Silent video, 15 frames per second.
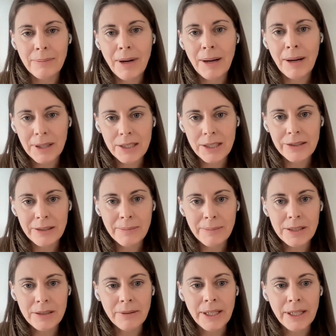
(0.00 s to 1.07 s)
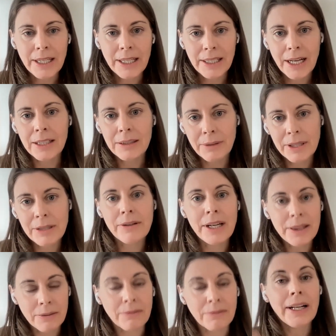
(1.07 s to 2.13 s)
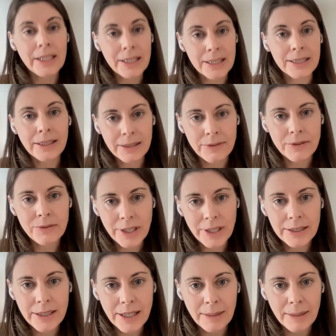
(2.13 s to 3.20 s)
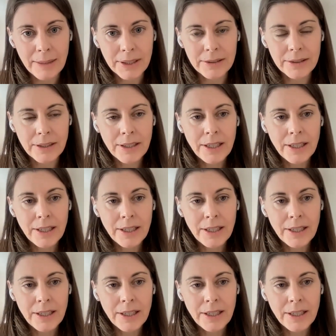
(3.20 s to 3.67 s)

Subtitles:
our population to be doing, and how do we create the right incentives for that to happen?